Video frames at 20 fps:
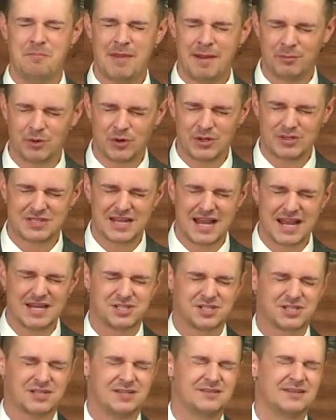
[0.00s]

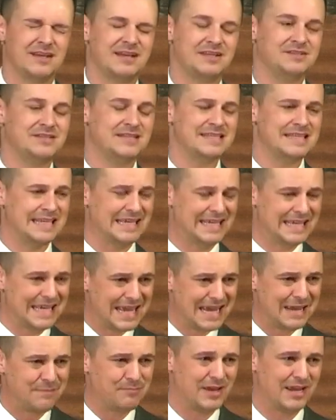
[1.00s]
memorization, and to the
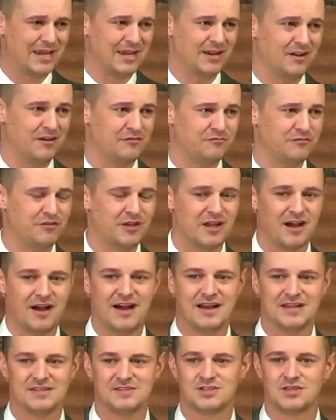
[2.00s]
keeping of
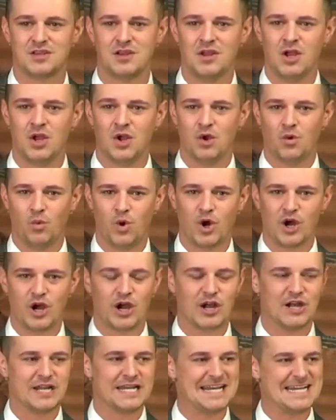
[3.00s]
God's
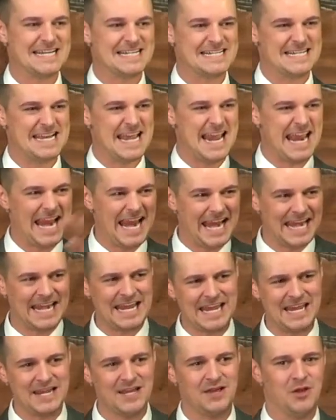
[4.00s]
word. And
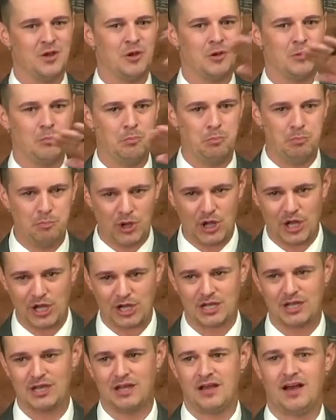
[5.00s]
any
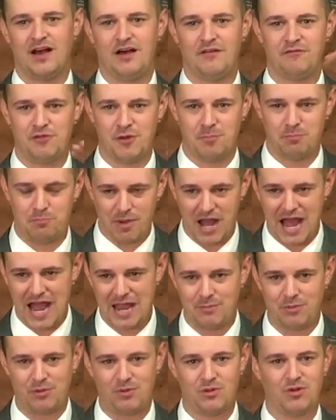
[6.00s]
book of the
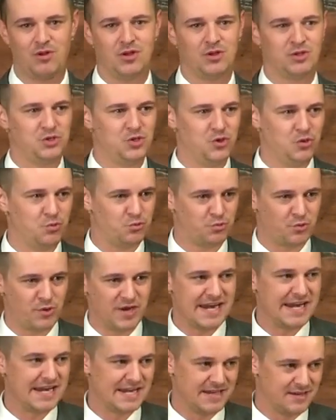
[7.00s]
Bible you
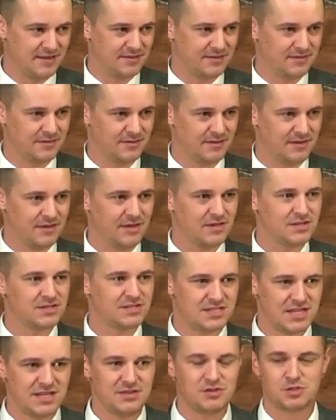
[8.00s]
read,
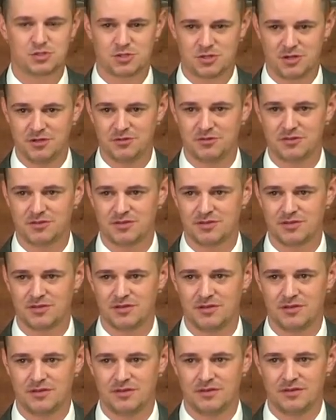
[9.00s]
see the truth.